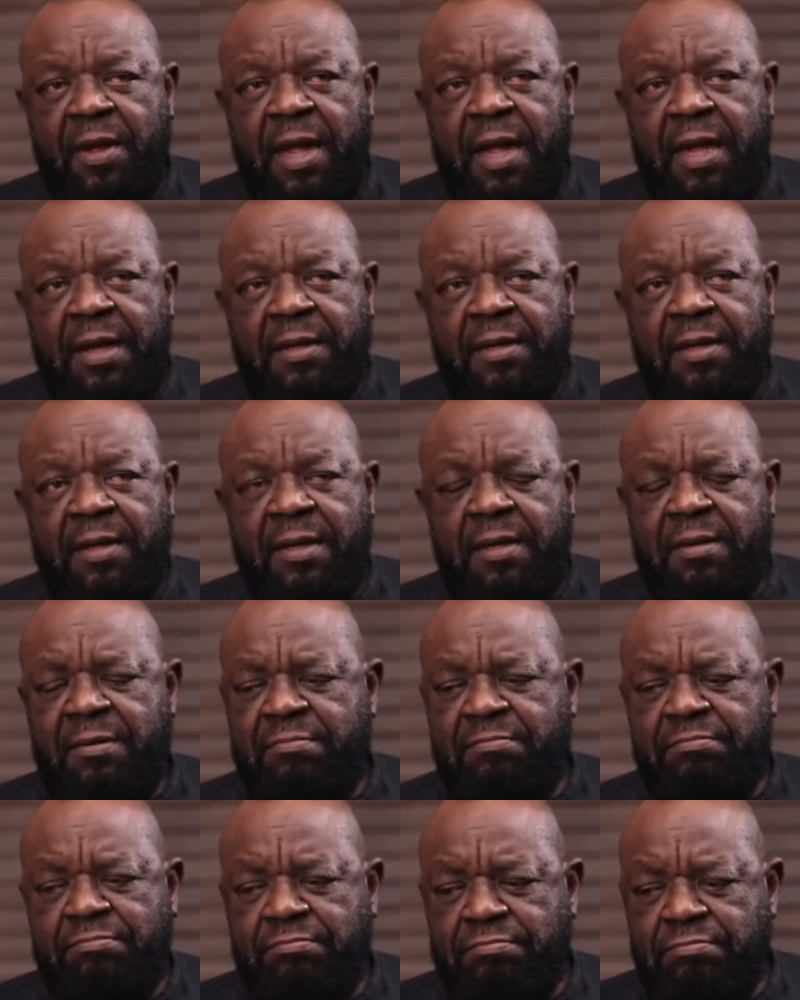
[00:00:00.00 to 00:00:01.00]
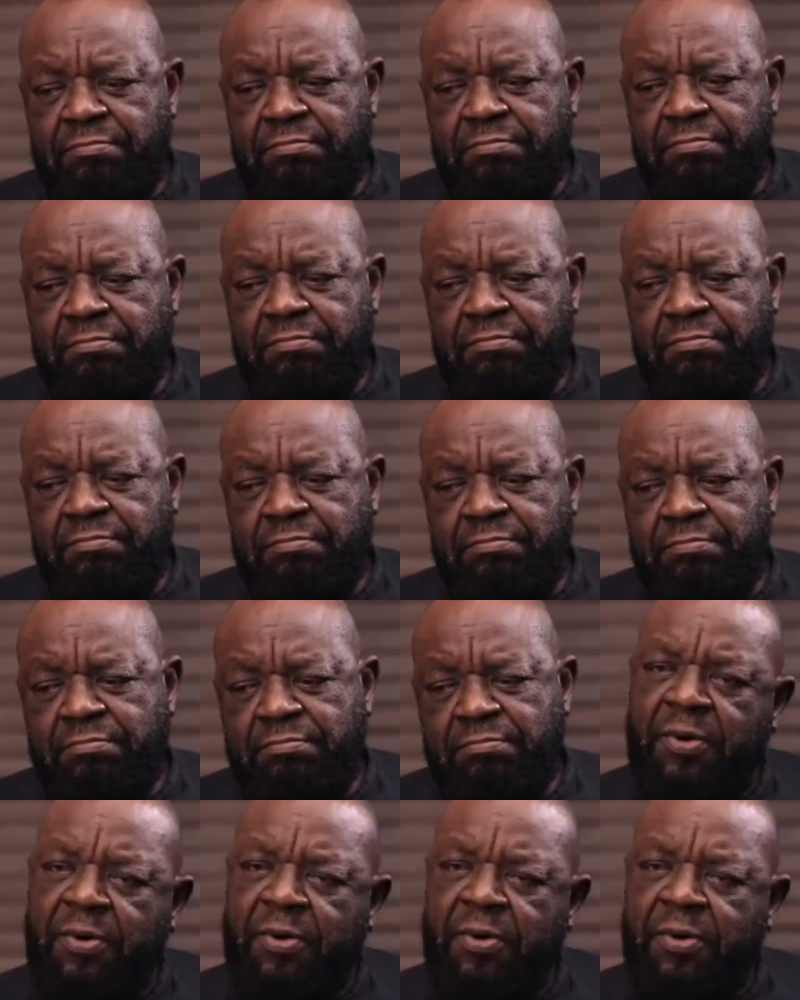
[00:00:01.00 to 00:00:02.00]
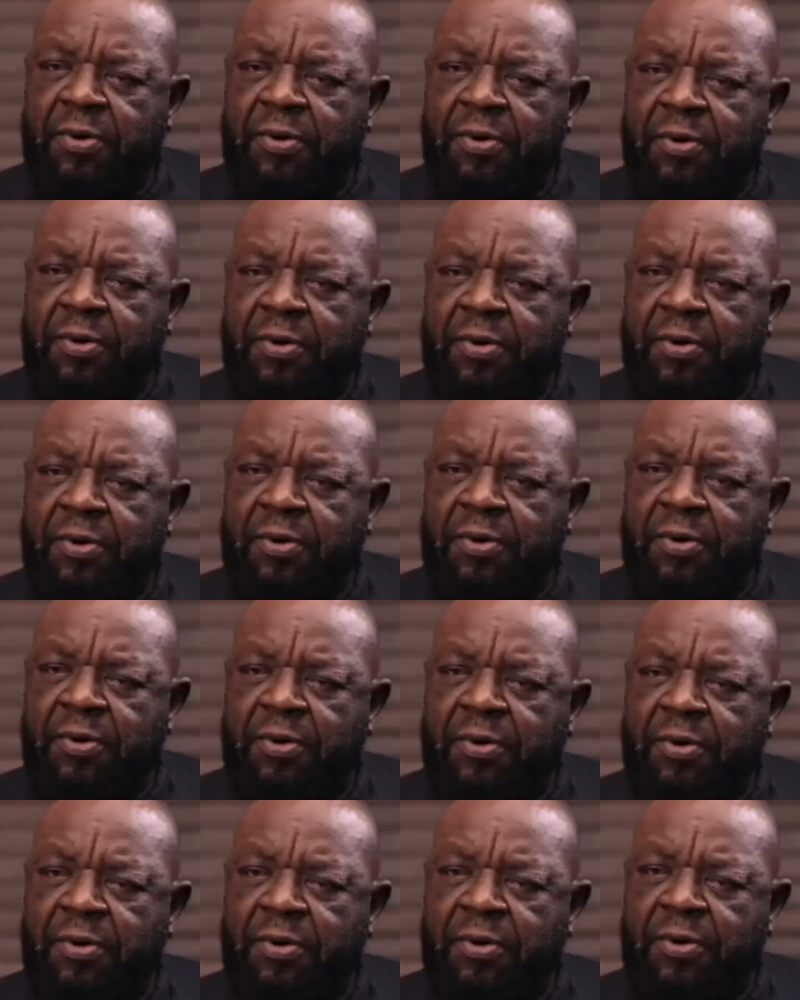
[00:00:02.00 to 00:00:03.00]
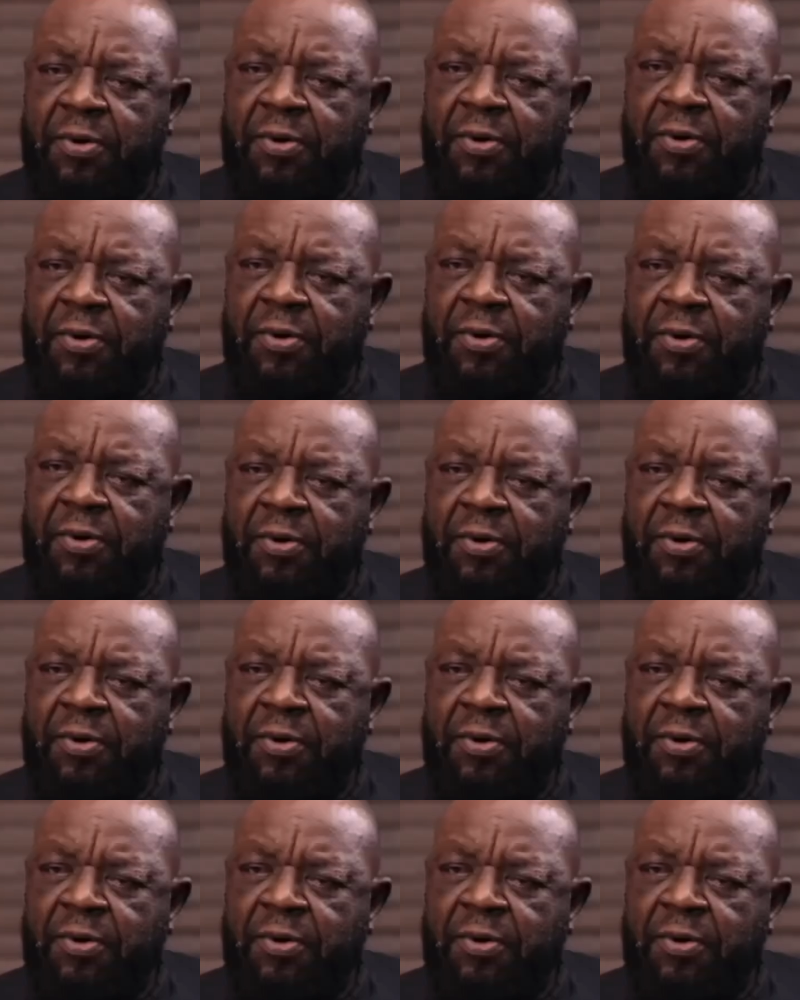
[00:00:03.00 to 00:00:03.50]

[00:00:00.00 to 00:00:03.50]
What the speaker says: and at some point it was brought to a close.